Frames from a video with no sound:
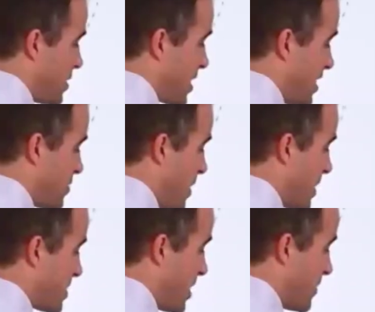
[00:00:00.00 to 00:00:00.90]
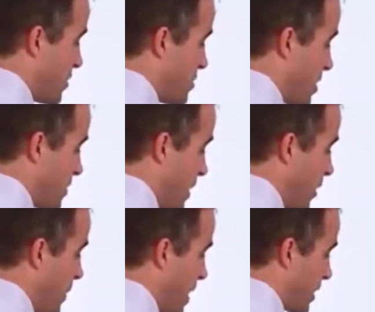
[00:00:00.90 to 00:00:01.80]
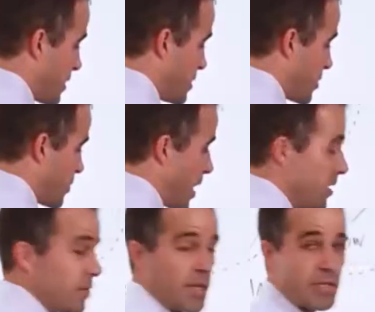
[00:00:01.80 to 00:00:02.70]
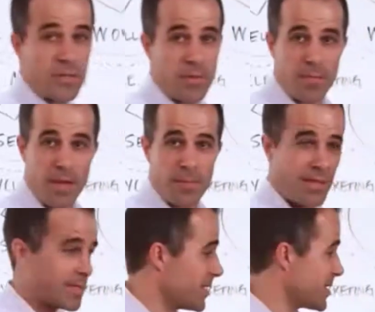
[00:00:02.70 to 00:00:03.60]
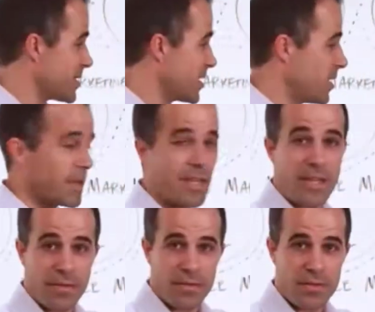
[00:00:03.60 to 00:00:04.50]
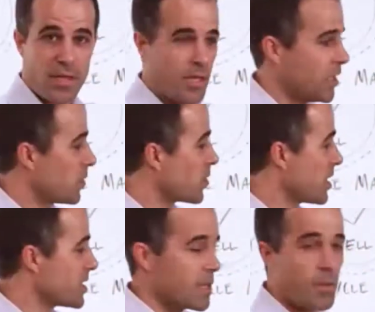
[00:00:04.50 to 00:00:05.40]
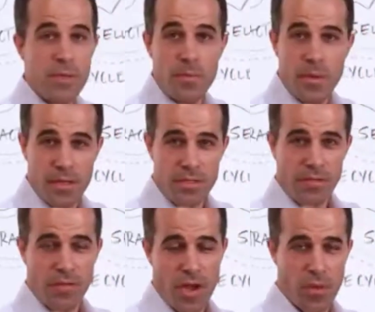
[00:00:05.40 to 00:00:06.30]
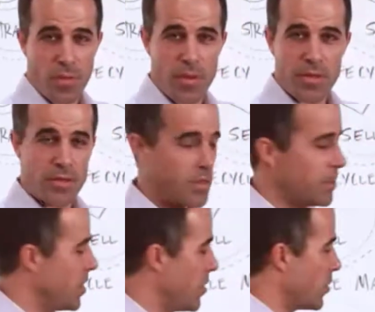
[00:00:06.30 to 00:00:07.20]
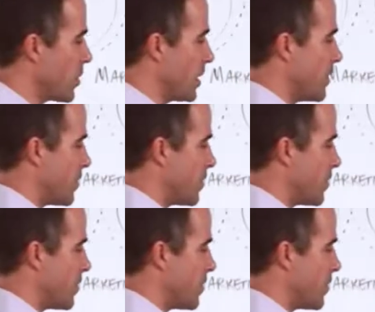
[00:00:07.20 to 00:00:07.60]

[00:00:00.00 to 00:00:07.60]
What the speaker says: this case, we might send them a direct mail package. They're a brand new customer. It might make sense to send them a gift. We're going to send them emails and follow up and make sure that they know that we love